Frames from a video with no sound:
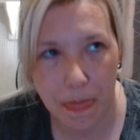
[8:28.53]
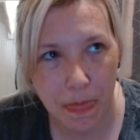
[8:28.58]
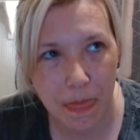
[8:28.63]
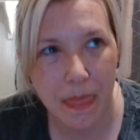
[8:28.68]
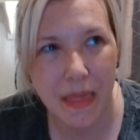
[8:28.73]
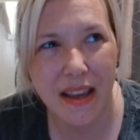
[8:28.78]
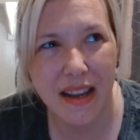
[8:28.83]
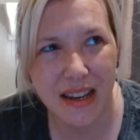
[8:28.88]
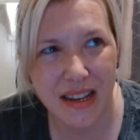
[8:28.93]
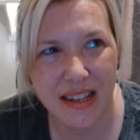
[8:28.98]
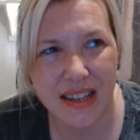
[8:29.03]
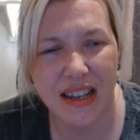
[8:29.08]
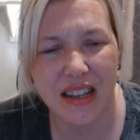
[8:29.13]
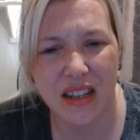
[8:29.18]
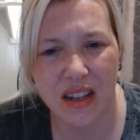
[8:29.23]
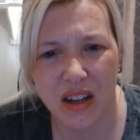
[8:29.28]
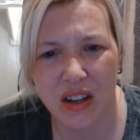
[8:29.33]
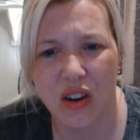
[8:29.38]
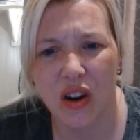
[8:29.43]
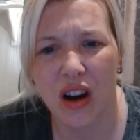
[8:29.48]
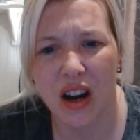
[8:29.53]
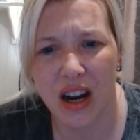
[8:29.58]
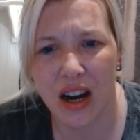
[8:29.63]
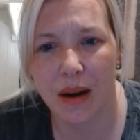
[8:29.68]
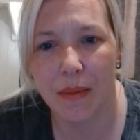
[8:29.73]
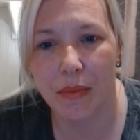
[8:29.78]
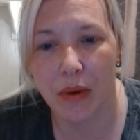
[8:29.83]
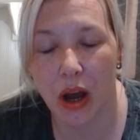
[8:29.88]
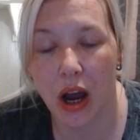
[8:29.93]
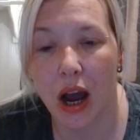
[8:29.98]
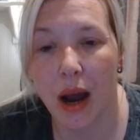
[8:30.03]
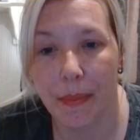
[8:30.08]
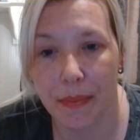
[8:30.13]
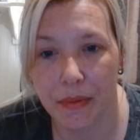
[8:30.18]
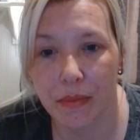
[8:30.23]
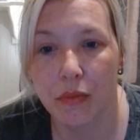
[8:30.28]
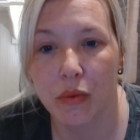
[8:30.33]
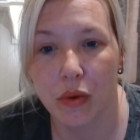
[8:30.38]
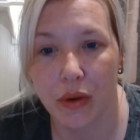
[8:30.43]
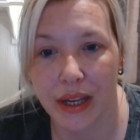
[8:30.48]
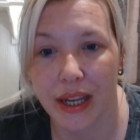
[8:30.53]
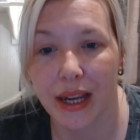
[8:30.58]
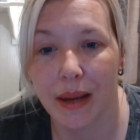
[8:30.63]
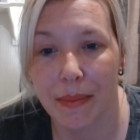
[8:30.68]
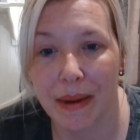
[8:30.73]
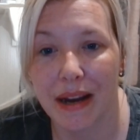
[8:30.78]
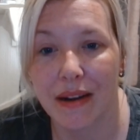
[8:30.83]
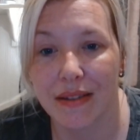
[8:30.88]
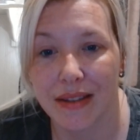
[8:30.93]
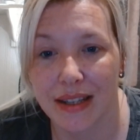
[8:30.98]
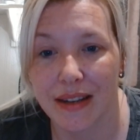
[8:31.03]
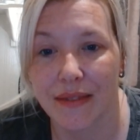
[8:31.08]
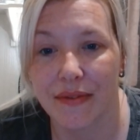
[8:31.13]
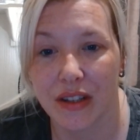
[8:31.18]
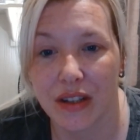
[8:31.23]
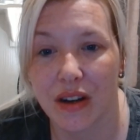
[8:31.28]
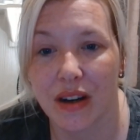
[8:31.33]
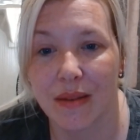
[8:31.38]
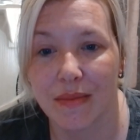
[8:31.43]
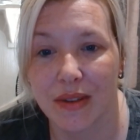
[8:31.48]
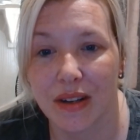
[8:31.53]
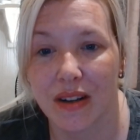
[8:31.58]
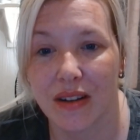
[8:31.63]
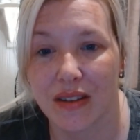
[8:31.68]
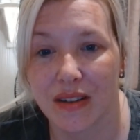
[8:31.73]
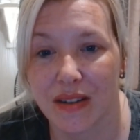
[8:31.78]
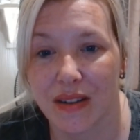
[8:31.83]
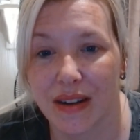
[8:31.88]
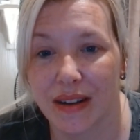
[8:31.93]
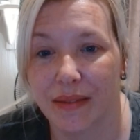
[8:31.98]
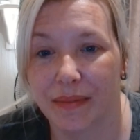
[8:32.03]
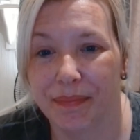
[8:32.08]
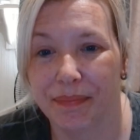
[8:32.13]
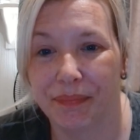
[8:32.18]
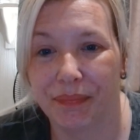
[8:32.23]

It says I got up and walking about 7 times last night.